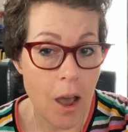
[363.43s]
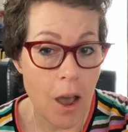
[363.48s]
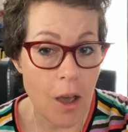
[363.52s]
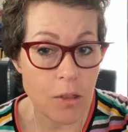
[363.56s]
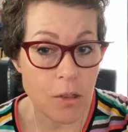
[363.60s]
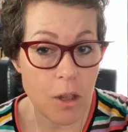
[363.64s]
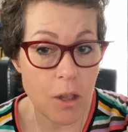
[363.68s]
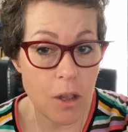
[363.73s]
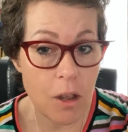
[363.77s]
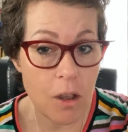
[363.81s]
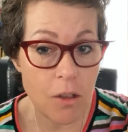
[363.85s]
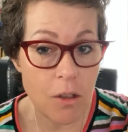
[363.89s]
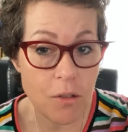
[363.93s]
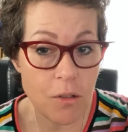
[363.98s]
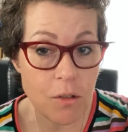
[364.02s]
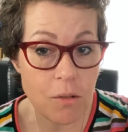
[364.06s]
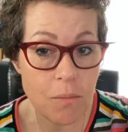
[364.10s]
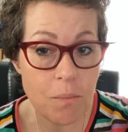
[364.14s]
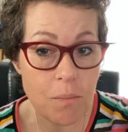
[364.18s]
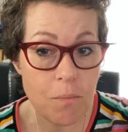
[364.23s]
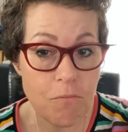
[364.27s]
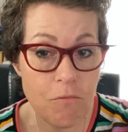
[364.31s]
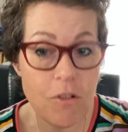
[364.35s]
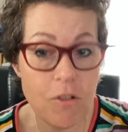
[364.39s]
And
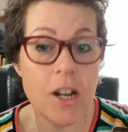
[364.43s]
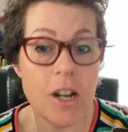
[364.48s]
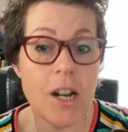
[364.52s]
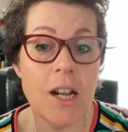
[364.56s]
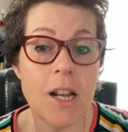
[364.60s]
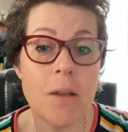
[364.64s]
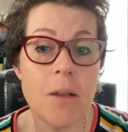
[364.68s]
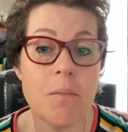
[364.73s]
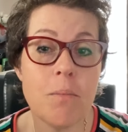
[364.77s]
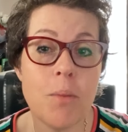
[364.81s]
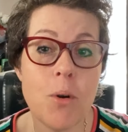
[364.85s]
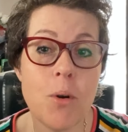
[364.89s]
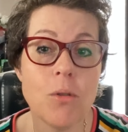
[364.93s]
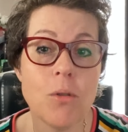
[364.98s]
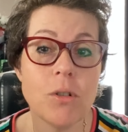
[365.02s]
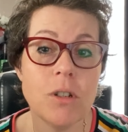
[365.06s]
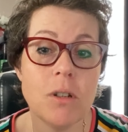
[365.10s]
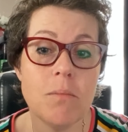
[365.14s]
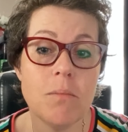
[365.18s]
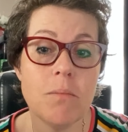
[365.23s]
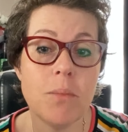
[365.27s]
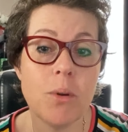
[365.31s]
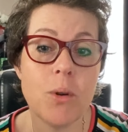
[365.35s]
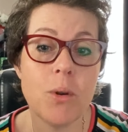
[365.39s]
the really
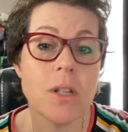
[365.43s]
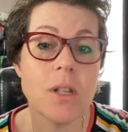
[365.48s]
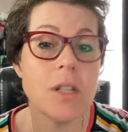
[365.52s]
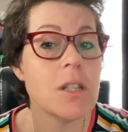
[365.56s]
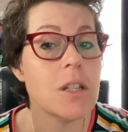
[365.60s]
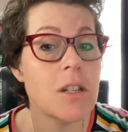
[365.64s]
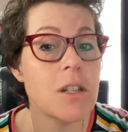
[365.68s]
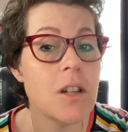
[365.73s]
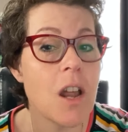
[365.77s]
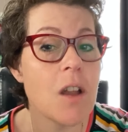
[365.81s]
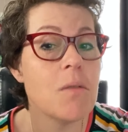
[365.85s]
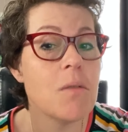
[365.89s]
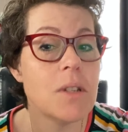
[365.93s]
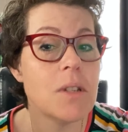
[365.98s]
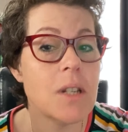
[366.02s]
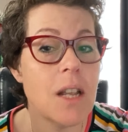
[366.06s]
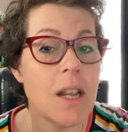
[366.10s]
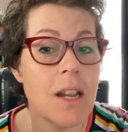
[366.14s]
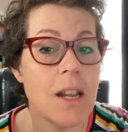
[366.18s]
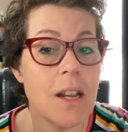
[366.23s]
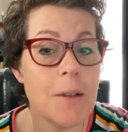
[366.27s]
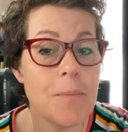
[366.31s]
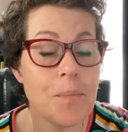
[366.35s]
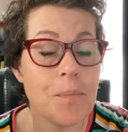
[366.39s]
important point to note
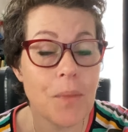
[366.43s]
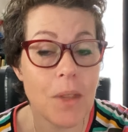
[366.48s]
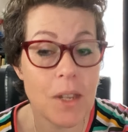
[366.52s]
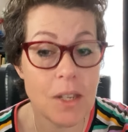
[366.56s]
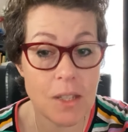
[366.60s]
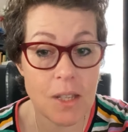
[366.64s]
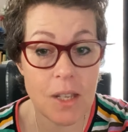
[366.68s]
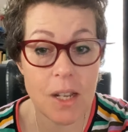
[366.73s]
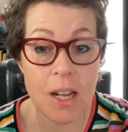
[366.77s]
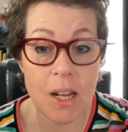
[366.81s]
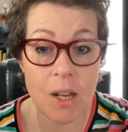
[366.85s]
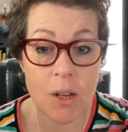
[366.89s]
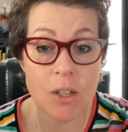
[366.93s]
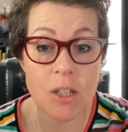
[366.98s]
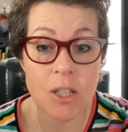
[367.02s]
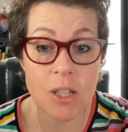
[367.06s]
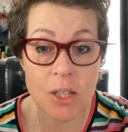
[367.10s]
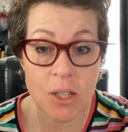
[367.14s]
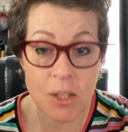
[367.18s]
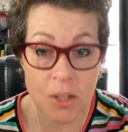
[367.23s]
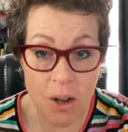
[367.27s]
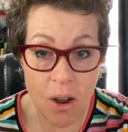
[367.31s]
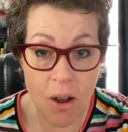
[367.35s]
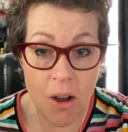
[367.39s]
here is that it
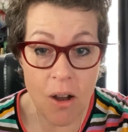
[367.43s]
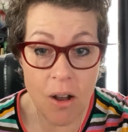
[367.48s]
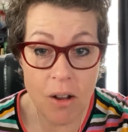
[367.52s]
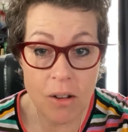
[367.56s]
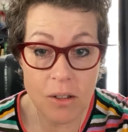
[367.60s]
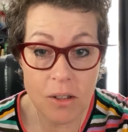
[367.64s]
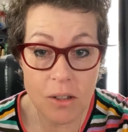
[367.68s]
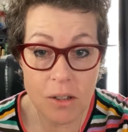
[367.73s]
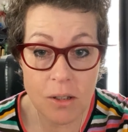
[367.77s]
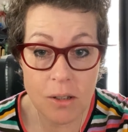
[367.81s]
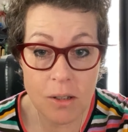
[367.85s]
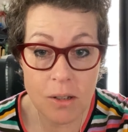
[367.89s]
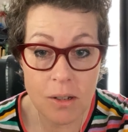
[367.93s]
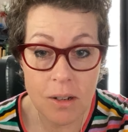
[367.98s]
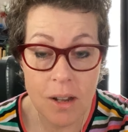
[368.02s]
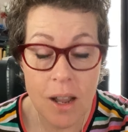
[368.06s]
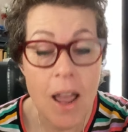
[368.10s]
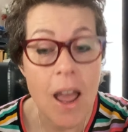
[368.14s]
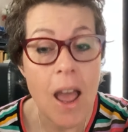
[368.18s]
starts